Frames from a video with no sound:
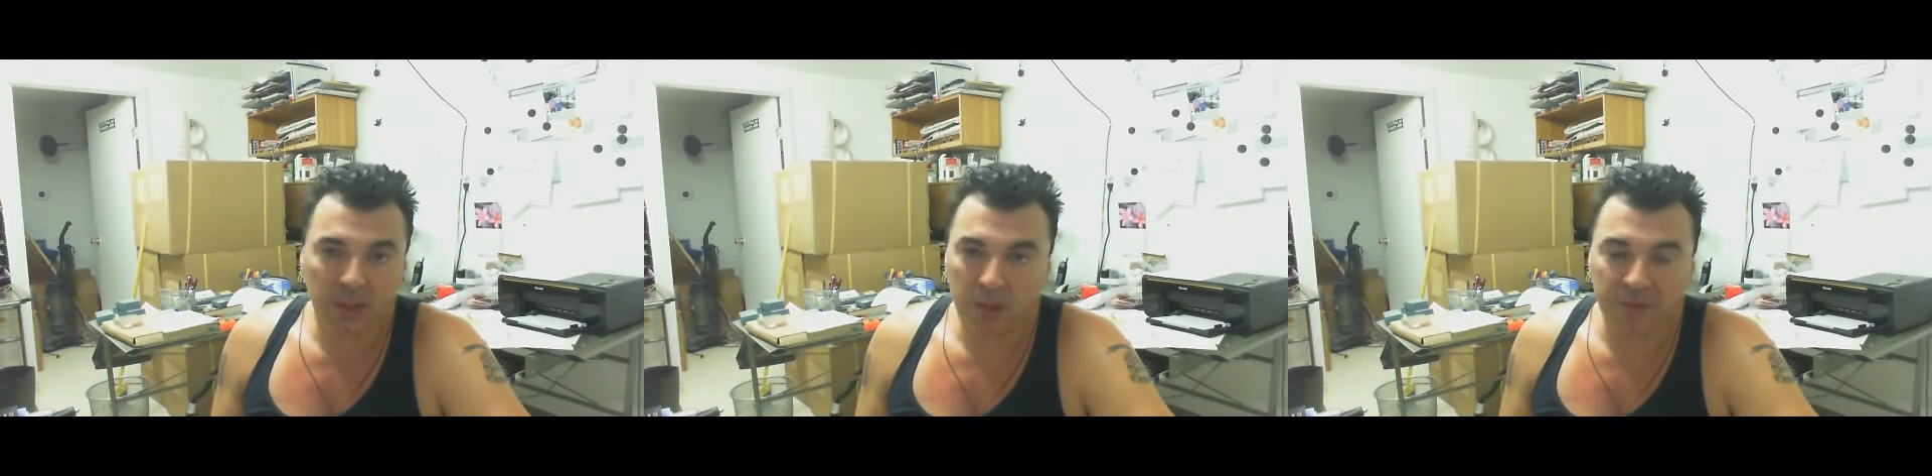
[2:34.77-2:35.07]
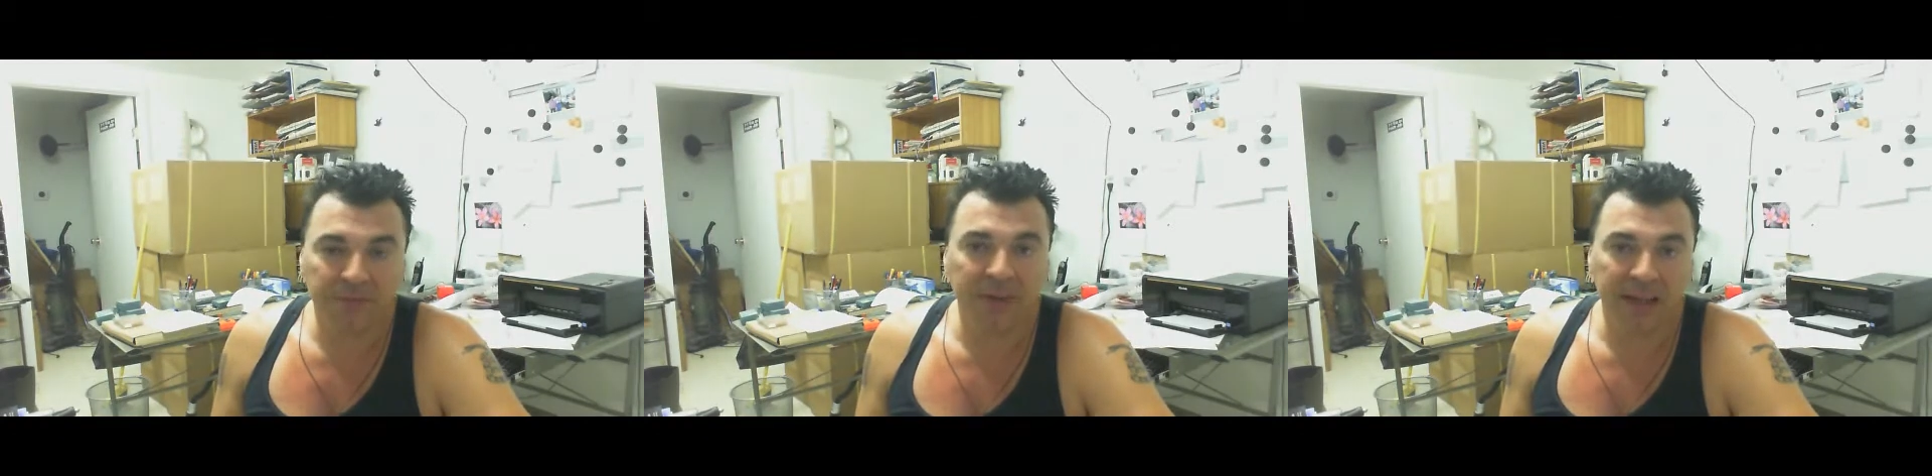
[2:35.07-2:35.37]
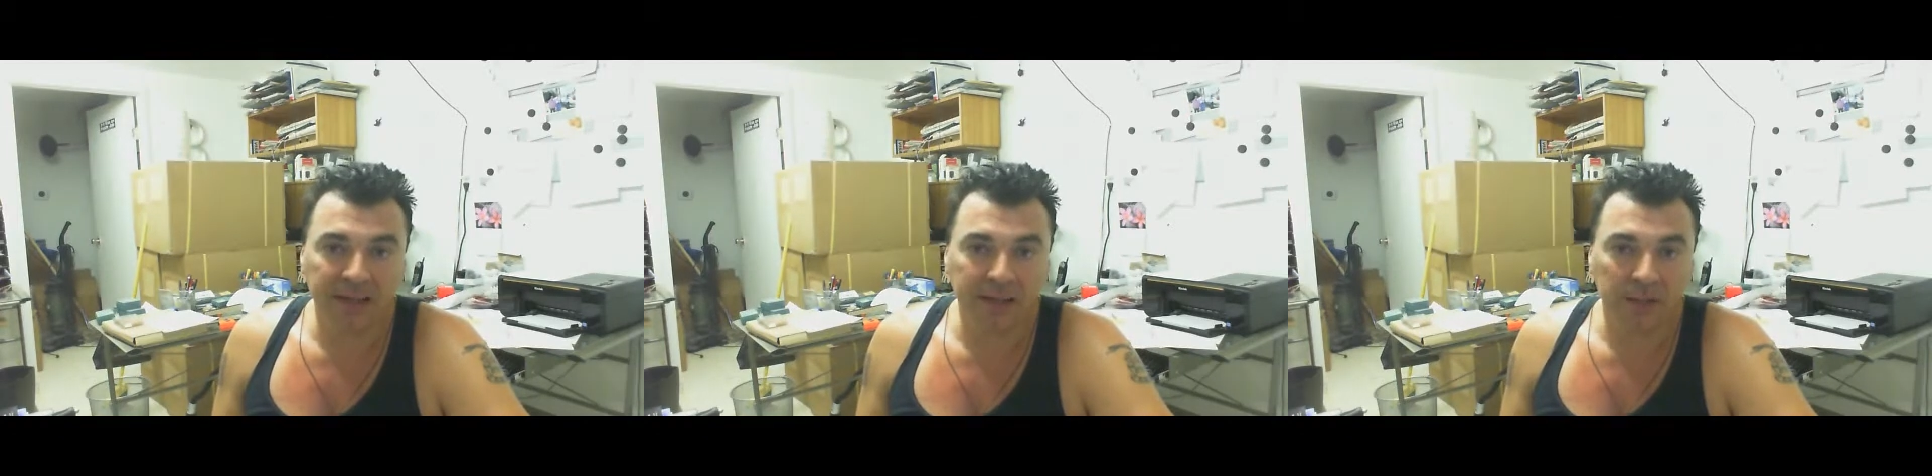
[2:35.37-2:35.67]
You're
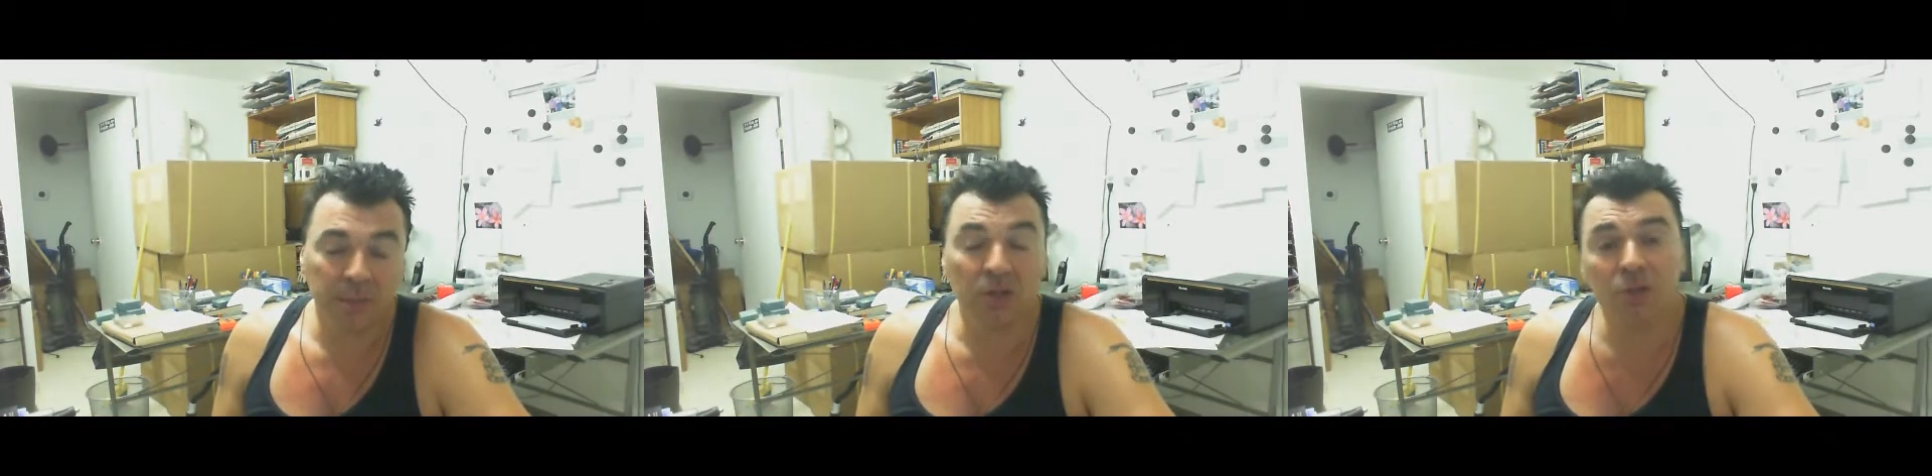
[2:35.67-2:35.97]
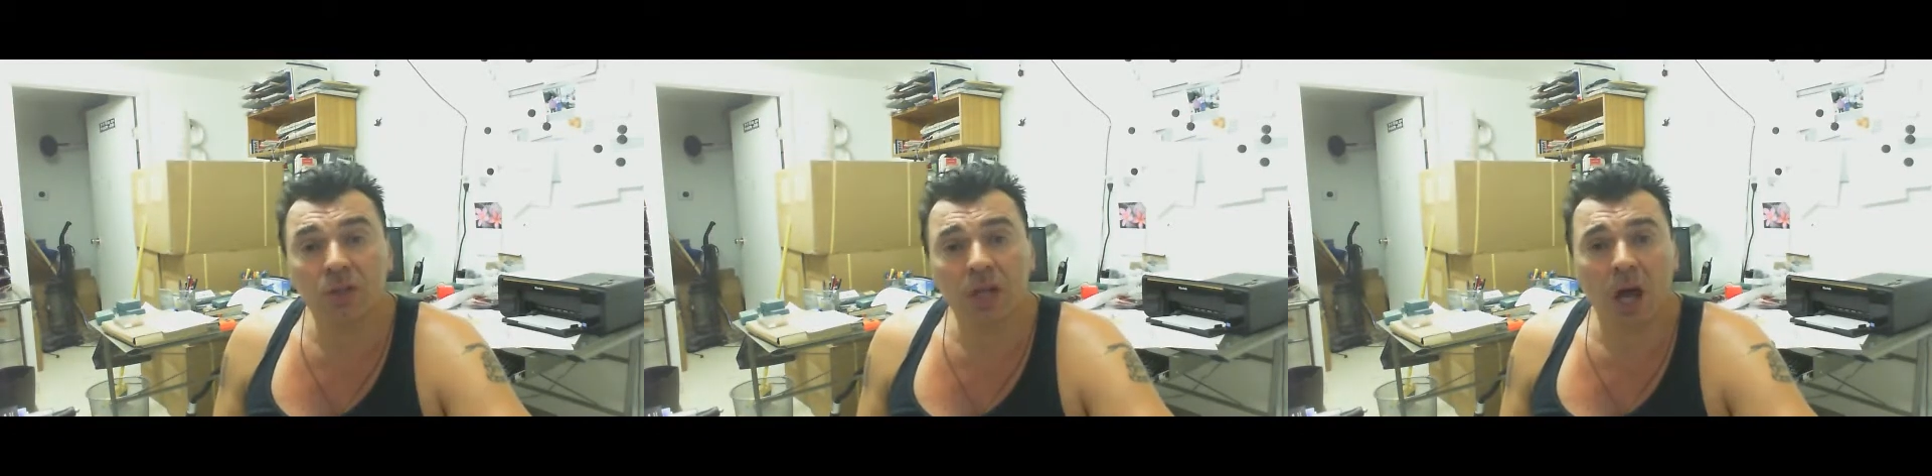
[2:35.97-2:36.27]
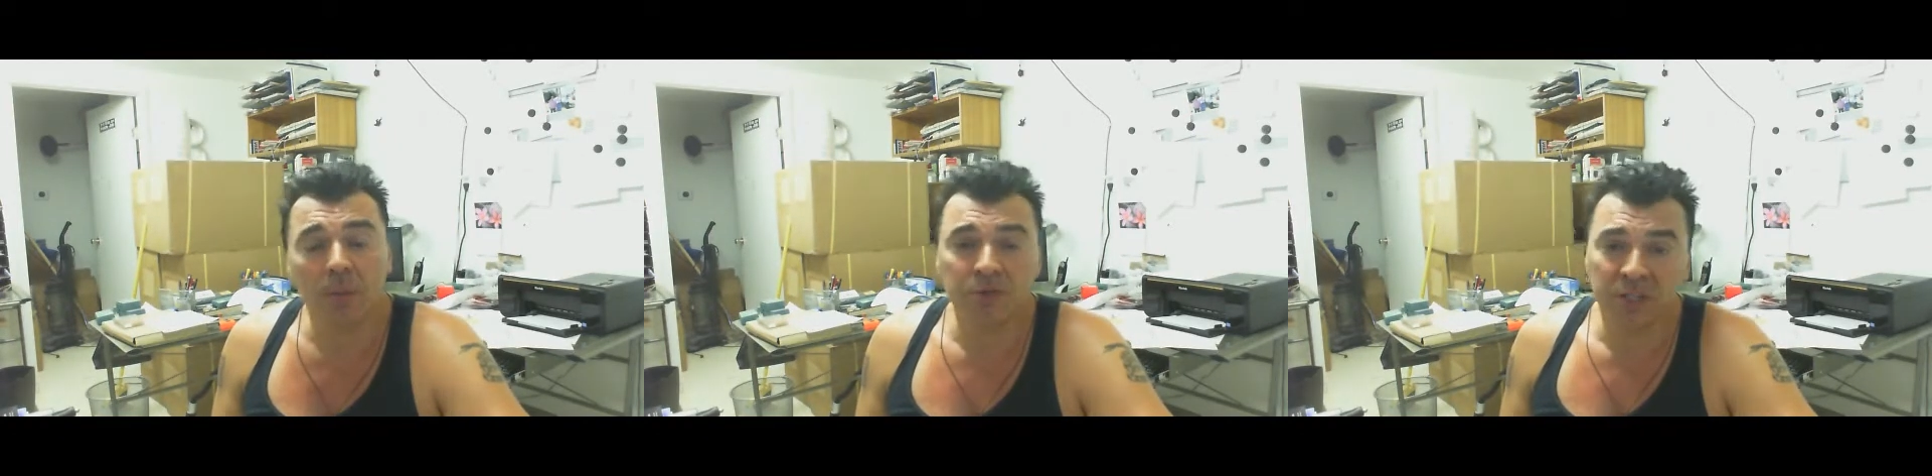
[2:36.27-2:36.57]
failing. Because on
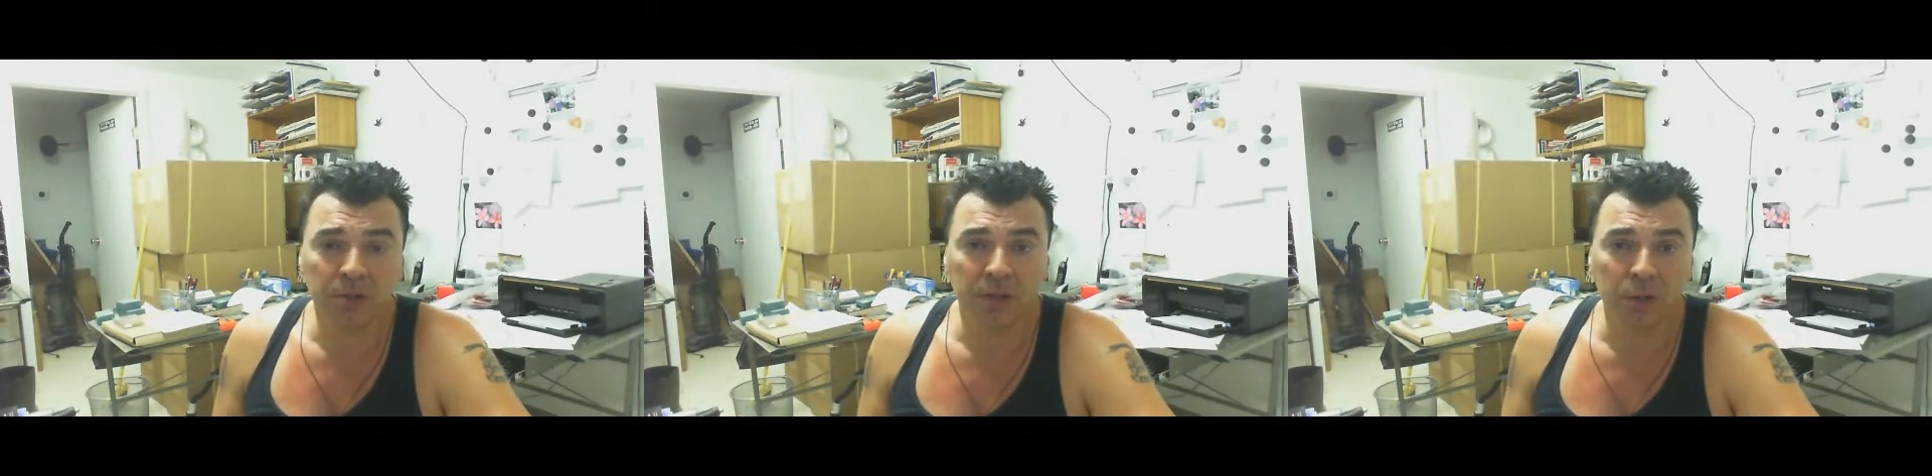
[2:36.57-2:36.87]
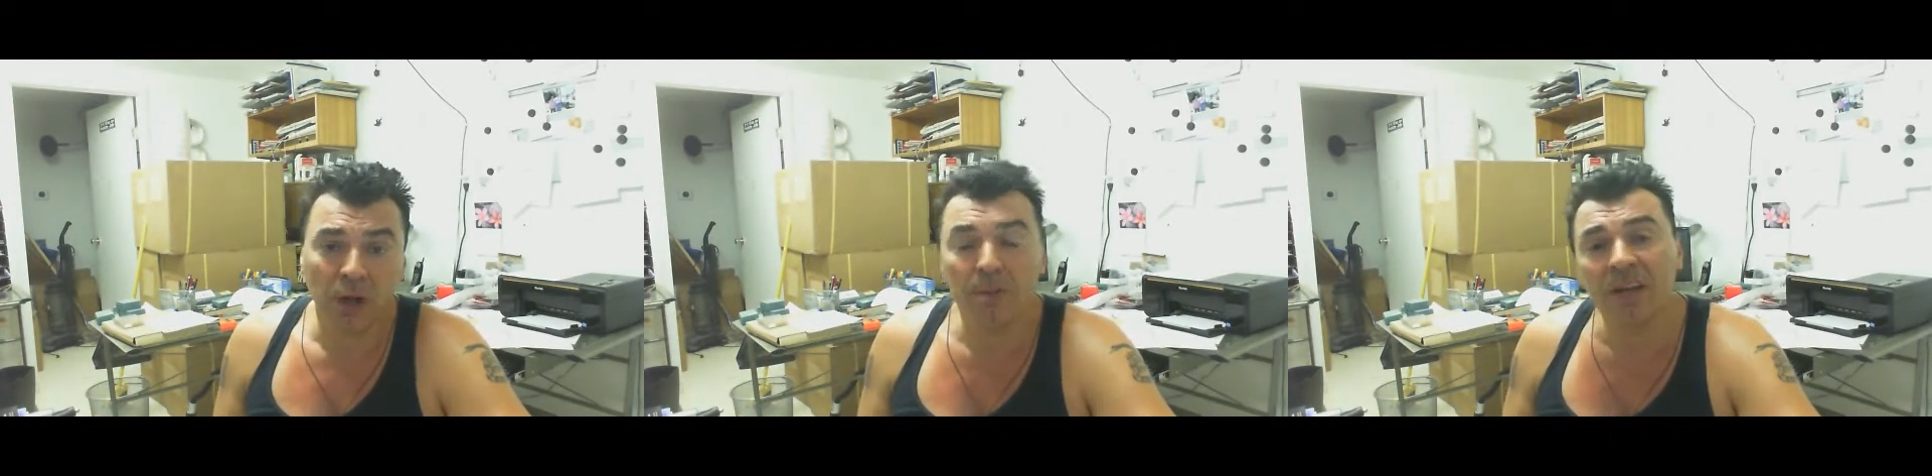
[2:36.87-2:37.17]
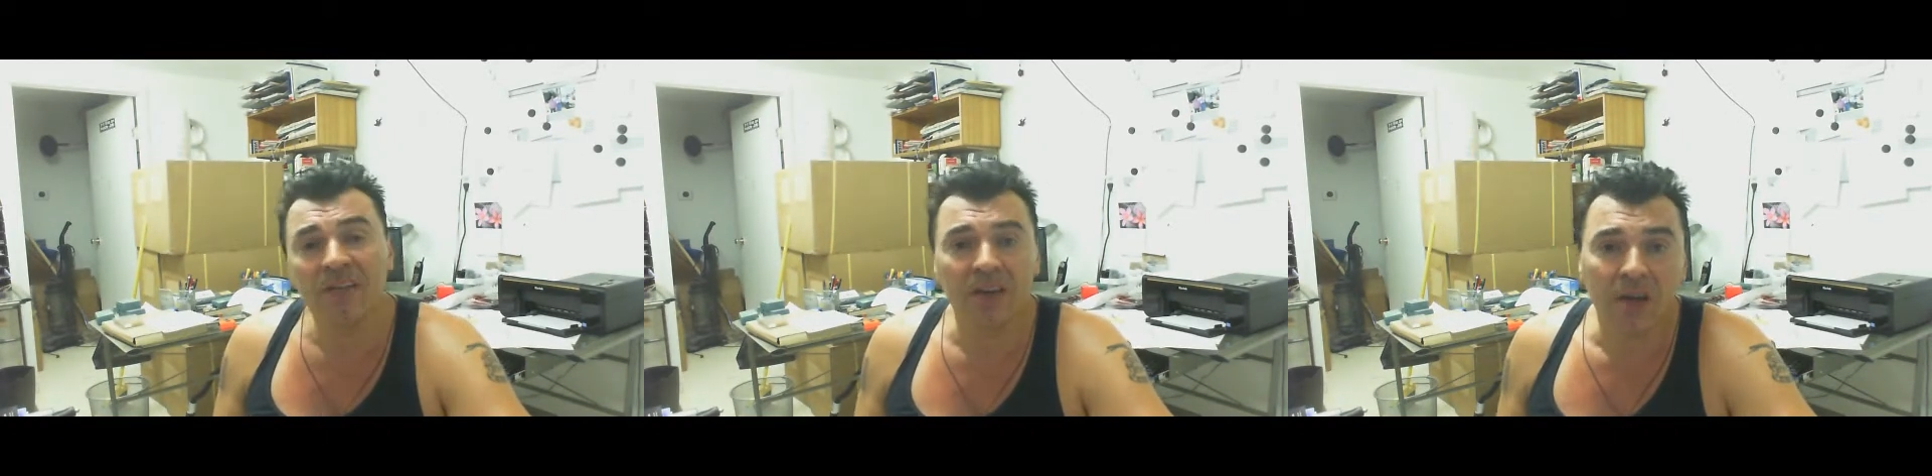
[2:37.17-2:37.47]
top, just to let you know, I
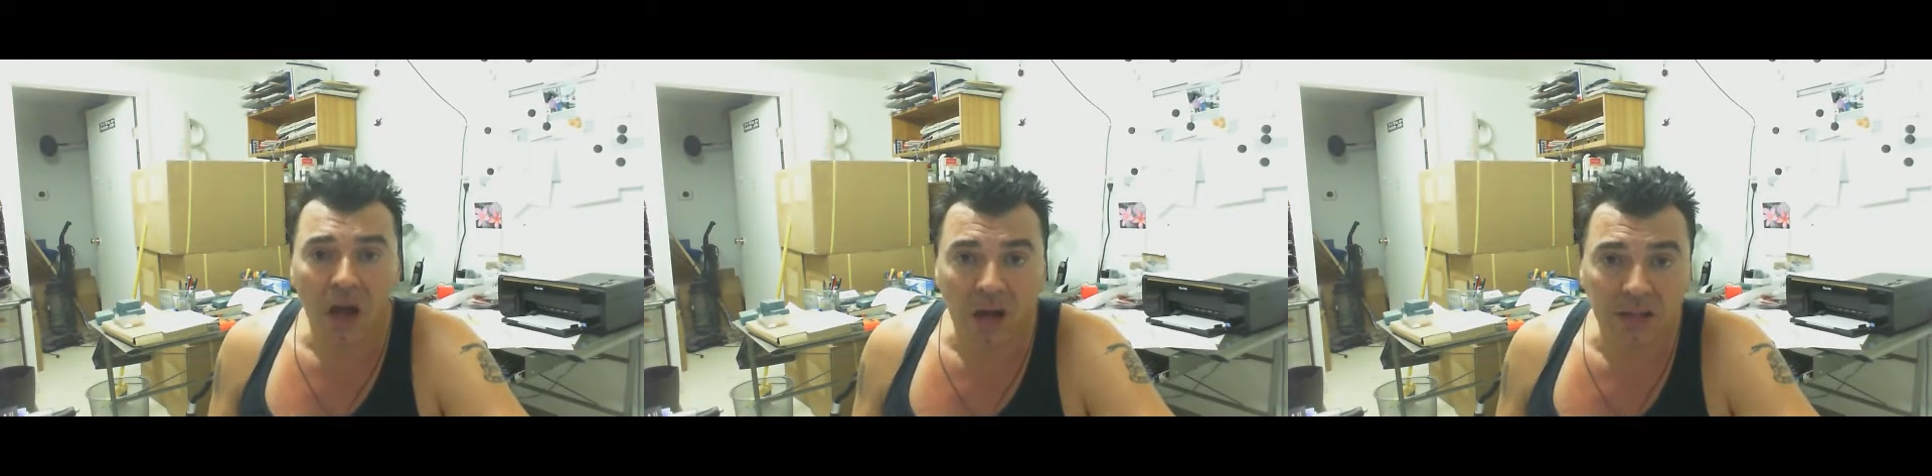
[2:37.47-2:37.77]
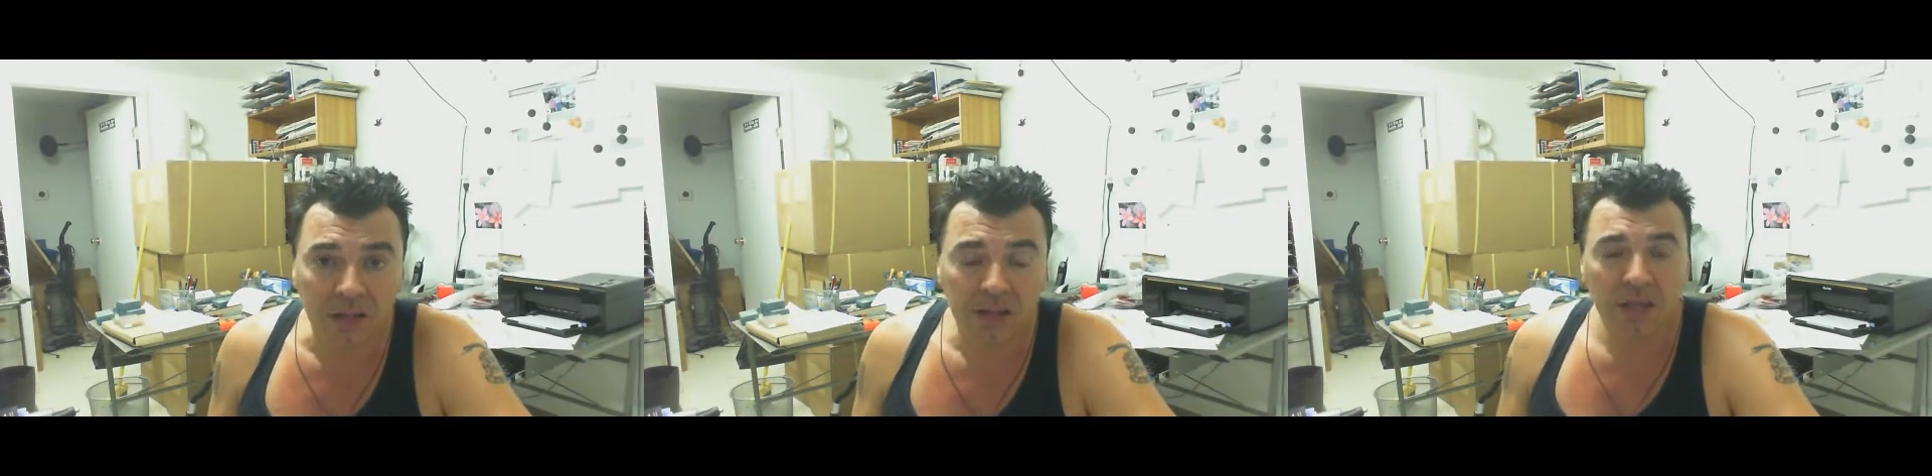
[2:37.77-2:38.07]
believe in God.